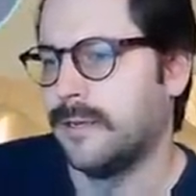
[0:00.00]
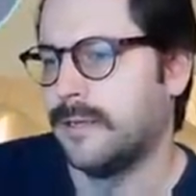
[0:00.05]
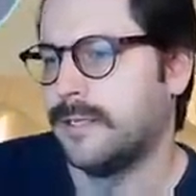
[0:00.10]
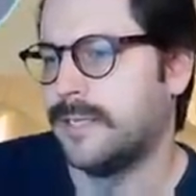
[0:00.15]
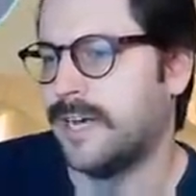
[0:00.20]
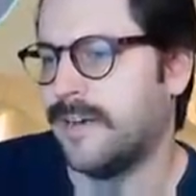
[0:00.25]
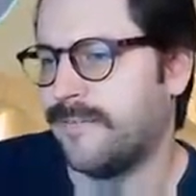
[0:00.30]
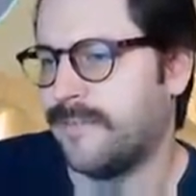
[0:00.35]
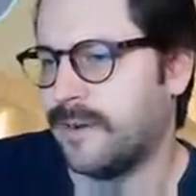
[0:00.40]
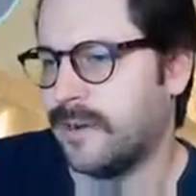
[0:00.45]

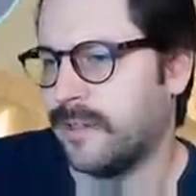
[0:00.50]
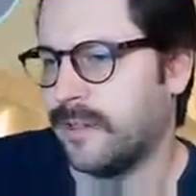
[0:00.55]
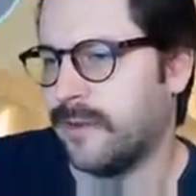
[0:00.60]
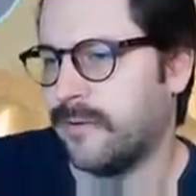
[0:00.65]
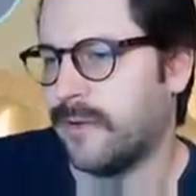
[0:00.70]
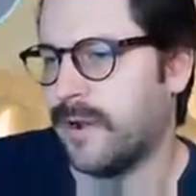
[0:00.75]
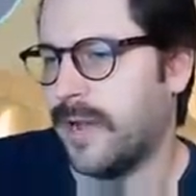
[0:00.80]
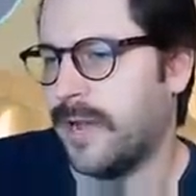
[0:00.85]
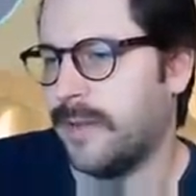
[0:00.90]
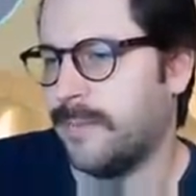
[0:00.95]
Definitely,
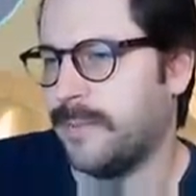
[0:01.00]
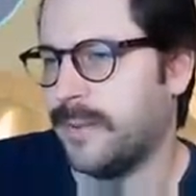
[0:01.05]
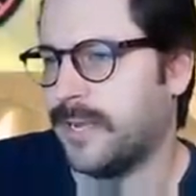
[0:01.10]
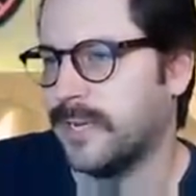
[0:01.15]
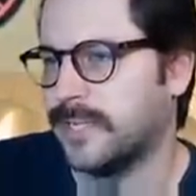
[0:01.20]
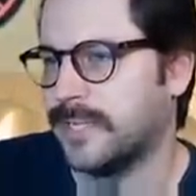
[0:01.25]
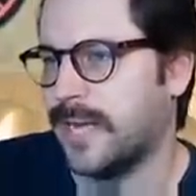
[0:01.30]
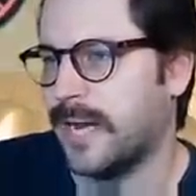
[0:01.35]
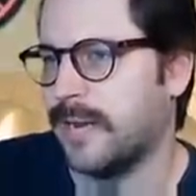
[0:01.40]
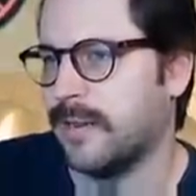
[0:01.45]
right?
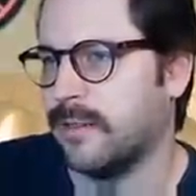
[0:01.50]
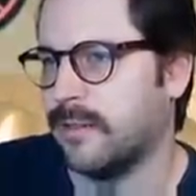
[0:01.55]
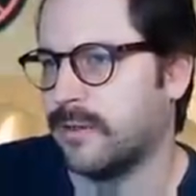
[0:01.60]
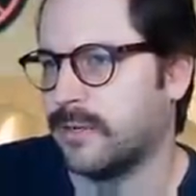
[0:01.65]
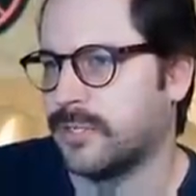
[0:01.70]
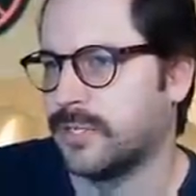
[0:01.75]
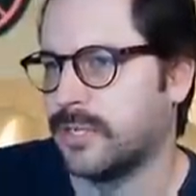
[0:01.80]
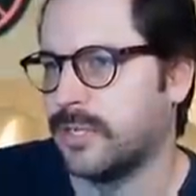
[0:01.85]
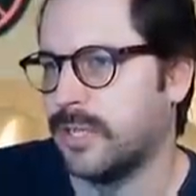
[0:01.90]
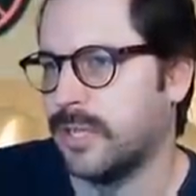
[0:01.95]
Because that
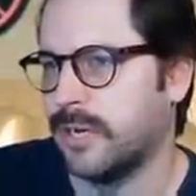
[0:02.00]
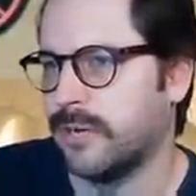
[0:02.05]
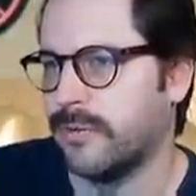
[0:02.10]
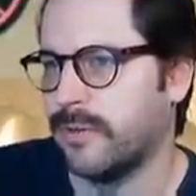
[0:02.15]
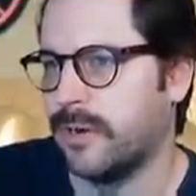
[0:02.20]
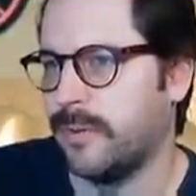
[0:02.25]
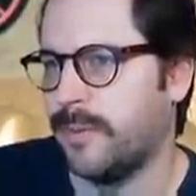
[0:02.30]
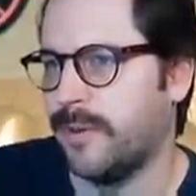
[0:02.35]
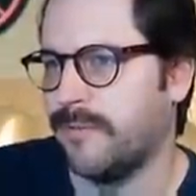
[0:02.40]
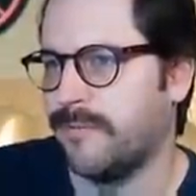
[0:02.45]
looks clearly
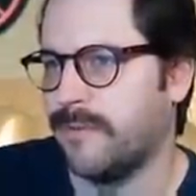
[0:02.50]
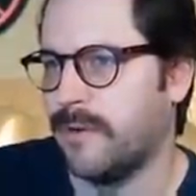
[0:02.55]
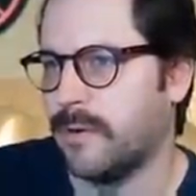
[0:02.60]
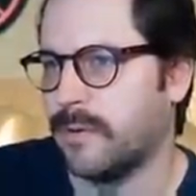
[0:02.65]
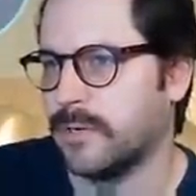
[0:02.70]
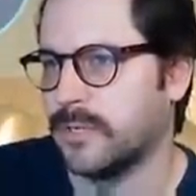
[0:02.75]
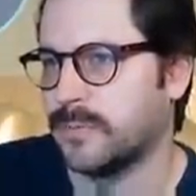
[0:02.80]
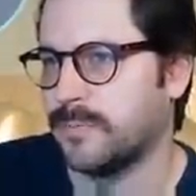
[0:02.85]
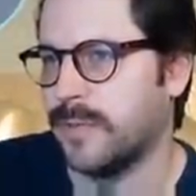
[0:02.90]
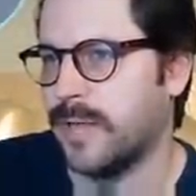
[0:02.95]
to be
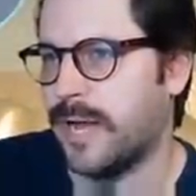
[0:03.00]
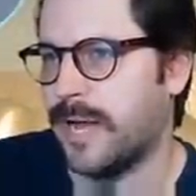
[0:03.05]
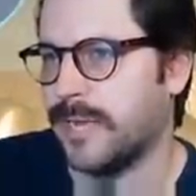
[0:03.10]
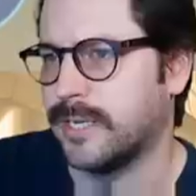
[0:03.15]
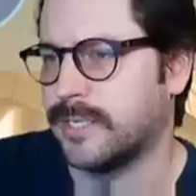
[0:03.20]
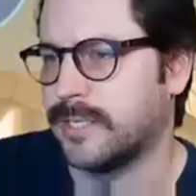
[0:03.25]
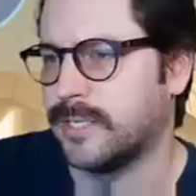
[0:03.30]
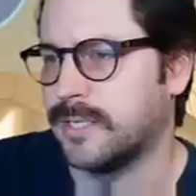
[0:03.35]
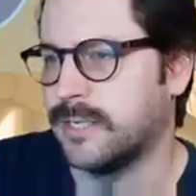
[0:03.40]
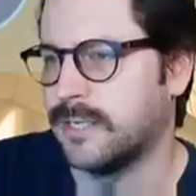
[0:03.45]
Focus
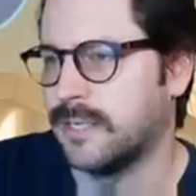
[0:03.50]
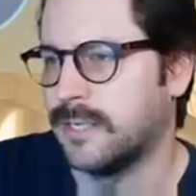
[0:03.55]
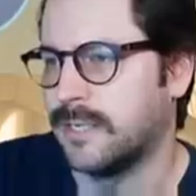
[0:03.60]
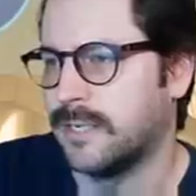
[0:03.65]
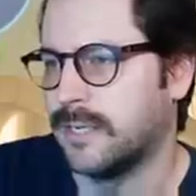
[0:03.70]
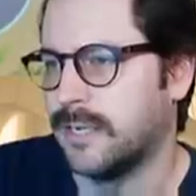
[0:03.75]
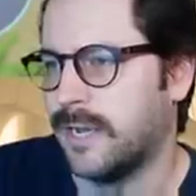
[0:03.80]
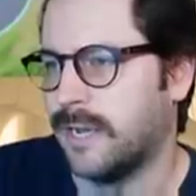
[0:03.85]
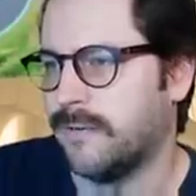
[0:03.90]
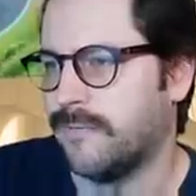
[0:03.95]
Blast
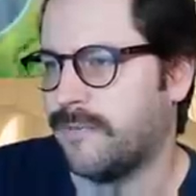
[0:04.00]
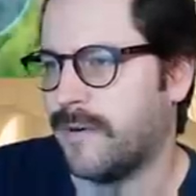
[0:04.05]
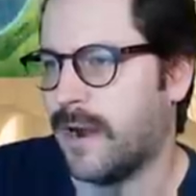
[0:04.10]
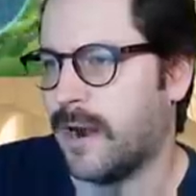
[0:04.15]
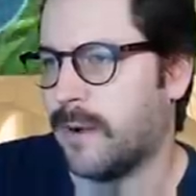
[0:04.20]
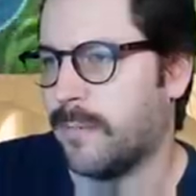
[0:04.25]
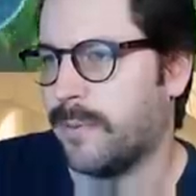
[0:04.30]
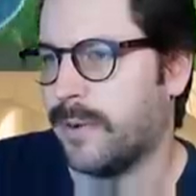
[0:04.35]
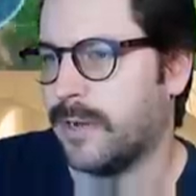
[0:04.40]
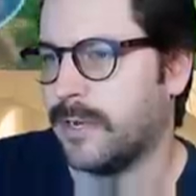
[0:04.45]
and
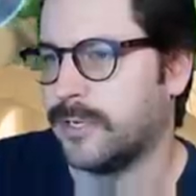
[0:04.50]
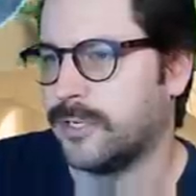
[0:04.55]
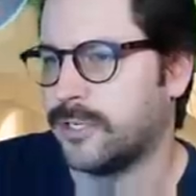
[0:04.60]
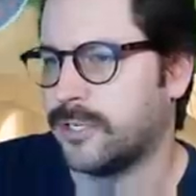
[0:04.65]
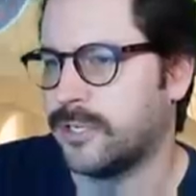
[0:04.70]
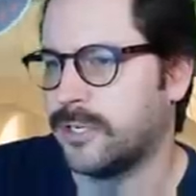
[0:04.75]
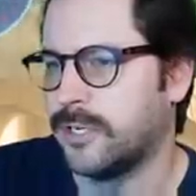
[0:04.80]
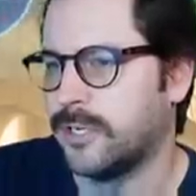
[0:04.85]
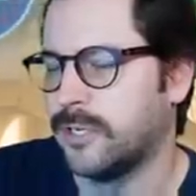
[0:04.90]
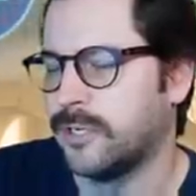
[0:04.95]
Fire Punch.